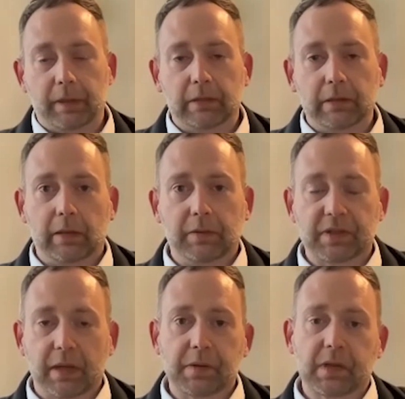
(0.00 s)
I mean, he
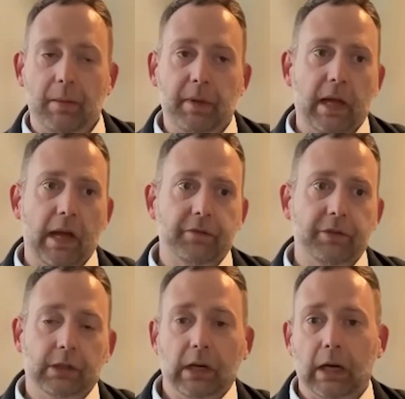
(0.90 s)
was coming
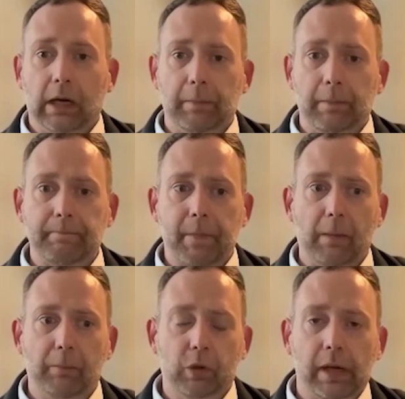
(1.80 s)
after
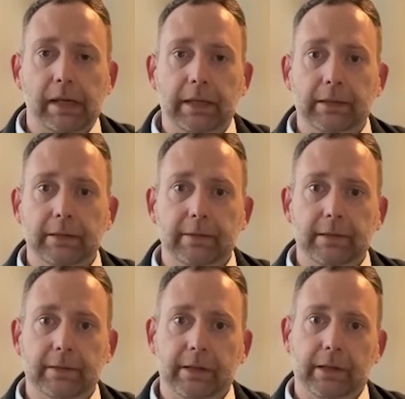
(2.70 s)
upgrading
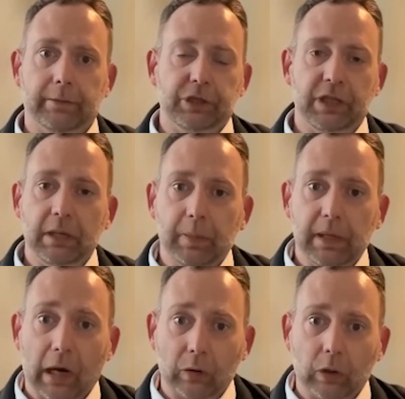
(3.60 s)
the
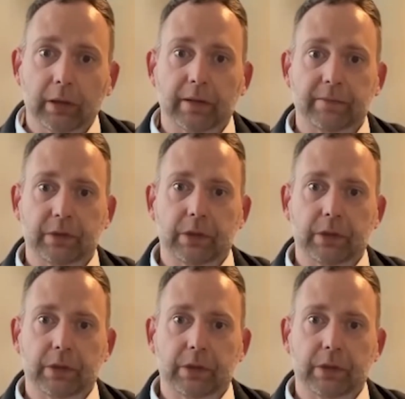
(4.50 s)
GDP outlook.